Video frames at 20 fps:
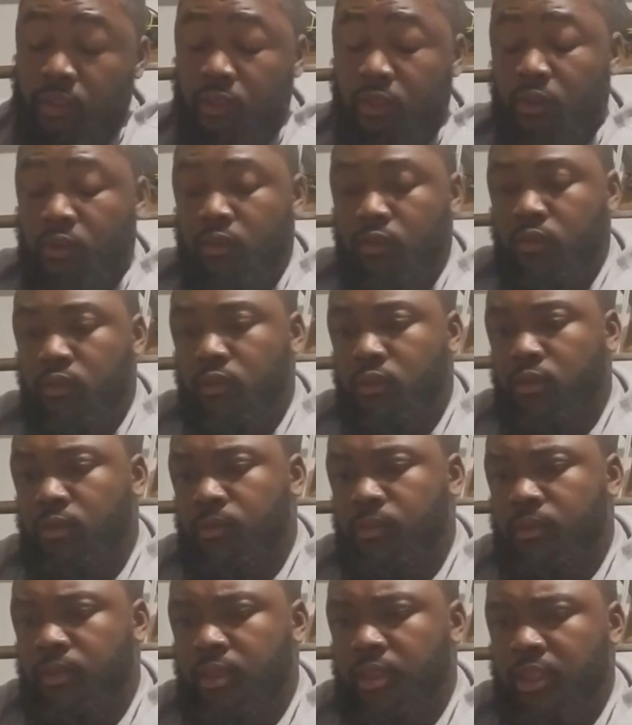ago,
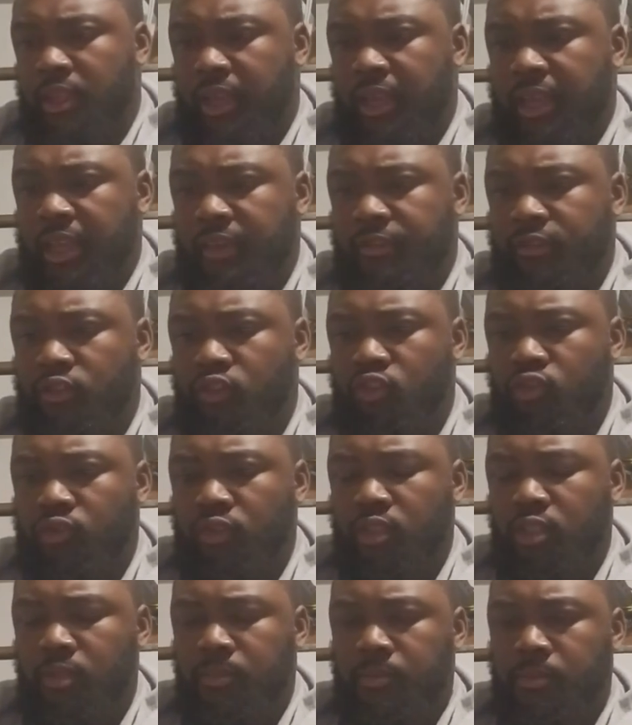I have a
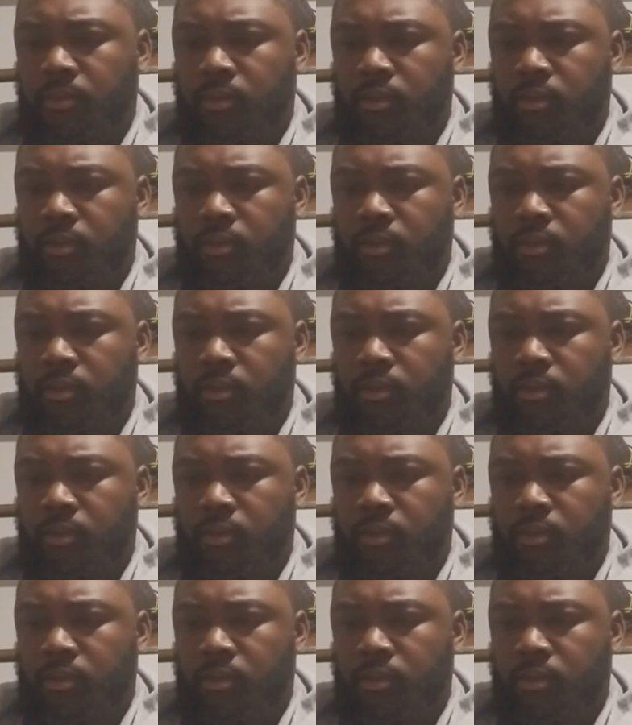dream